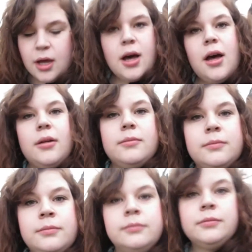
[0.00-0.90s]
Um,
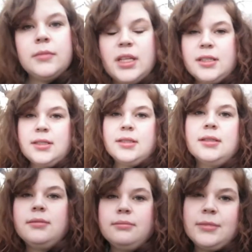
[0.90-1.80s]
it's
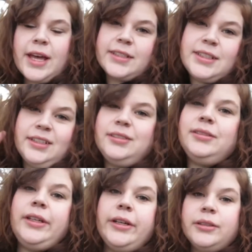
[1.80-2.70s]
Lexi
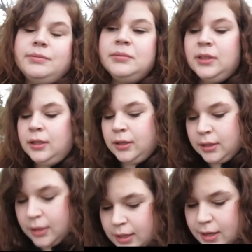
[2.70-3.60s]
here.
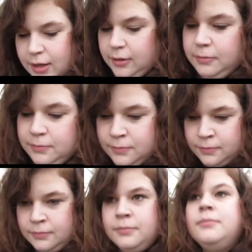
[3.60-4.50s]
Um,
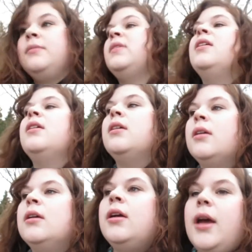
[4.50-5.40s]

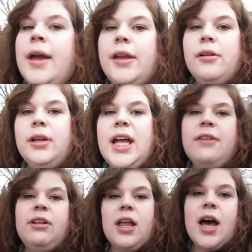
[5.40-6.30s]
I don't
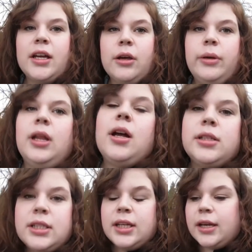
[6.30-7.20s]
have a lot going
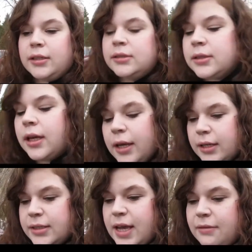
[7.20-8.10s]
on today. I
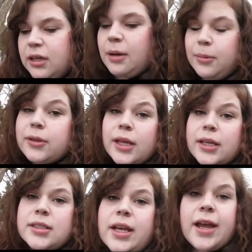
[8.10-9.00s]
just have a couple
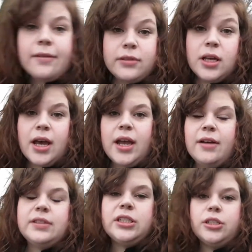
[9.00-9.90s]
things I have I
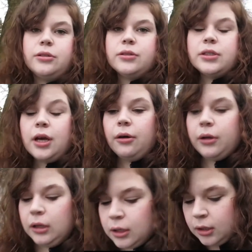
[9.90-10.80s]
have to do. So
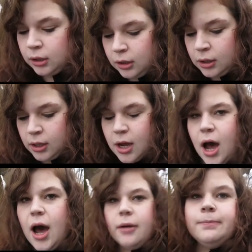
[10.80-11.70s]

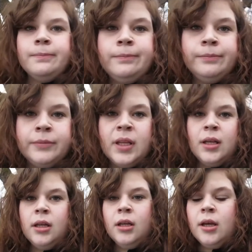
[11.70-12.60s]
um,
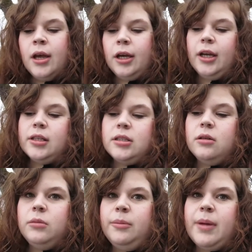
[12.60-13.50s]
I guess I'll
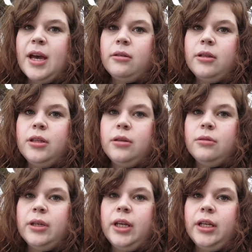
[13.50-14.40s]
meet back with you
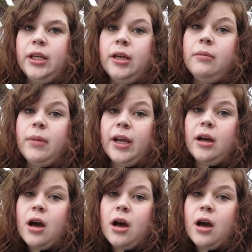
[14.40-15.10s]
when I get in my